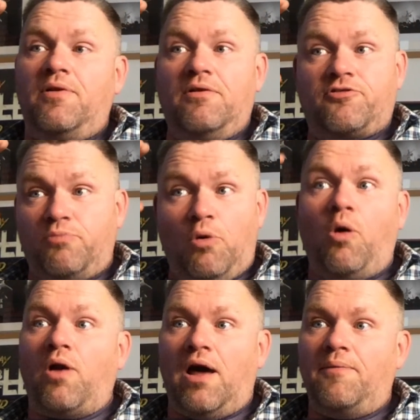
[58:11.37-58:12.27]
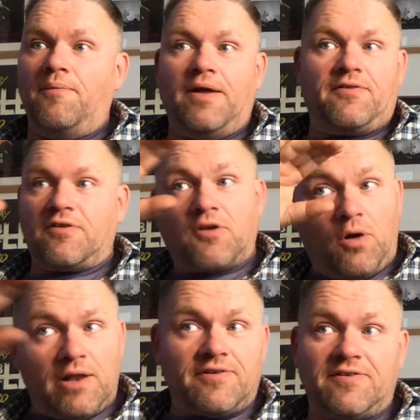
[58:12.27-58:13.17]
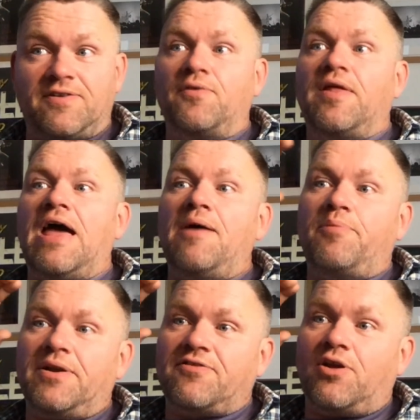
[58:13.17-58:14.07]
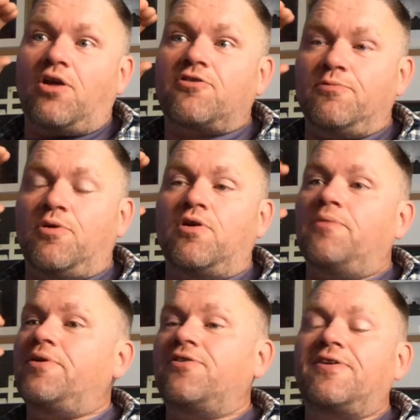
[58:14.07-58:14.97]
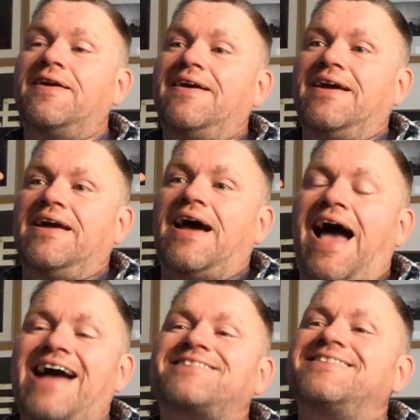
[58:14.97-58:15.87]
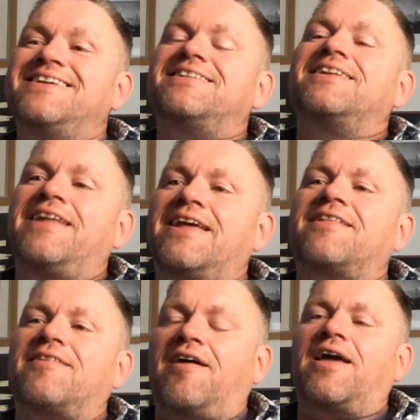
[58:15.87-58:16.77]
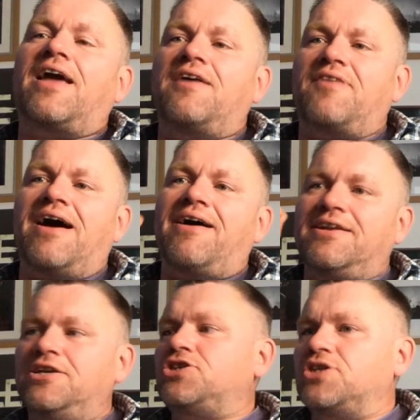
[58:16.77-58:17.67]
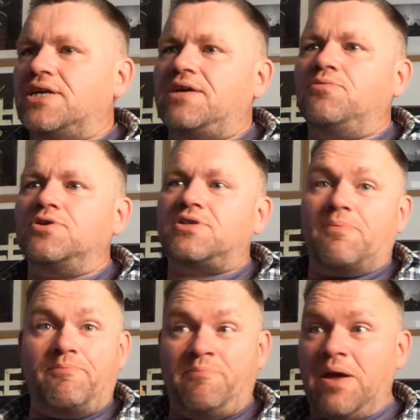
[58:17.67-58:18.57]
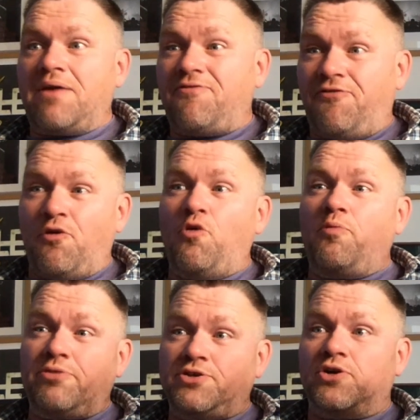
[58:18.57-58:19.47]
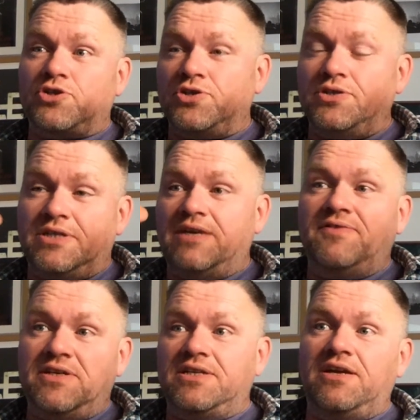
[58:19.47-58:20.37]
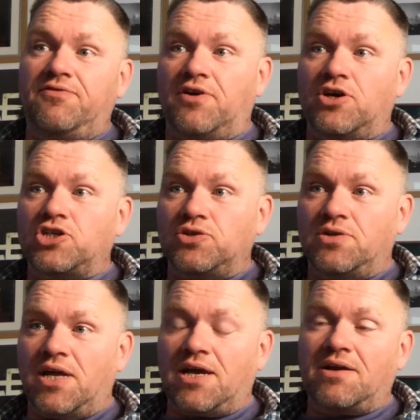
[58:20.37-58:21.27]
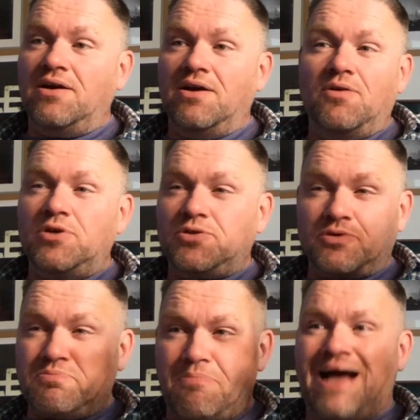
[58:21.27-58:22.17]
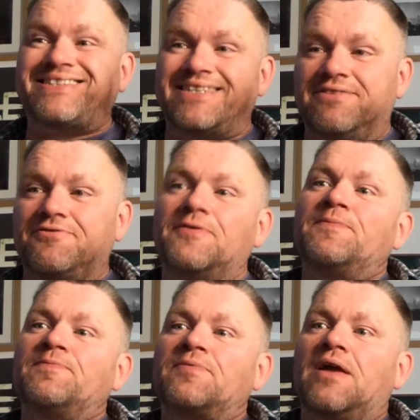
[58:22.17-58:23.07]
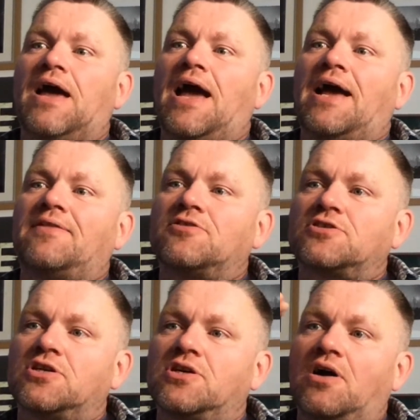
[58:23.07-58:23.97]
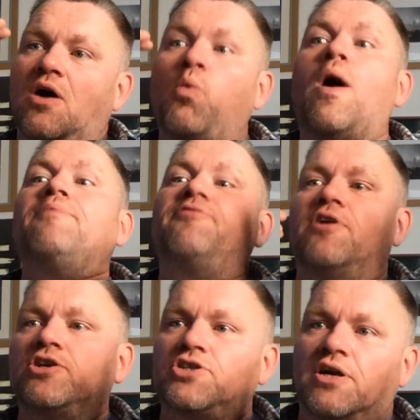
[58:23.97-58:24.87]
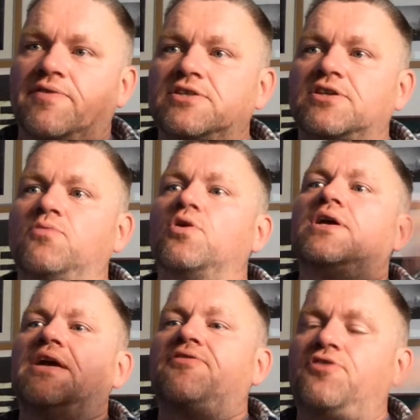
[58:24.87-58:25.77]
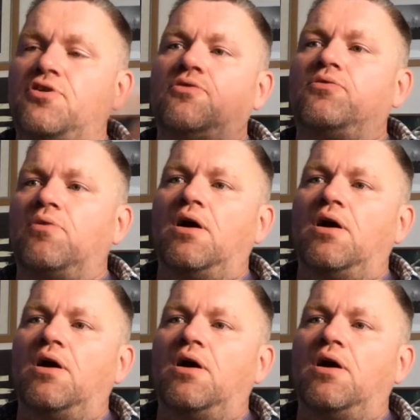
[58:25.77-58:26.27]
smaller. The quality's still there, but it's a lot smaller, because actually the link that I gave out initially was the big full production DVD version thing, which was massive. And there's a web version of it. So Wooly, if you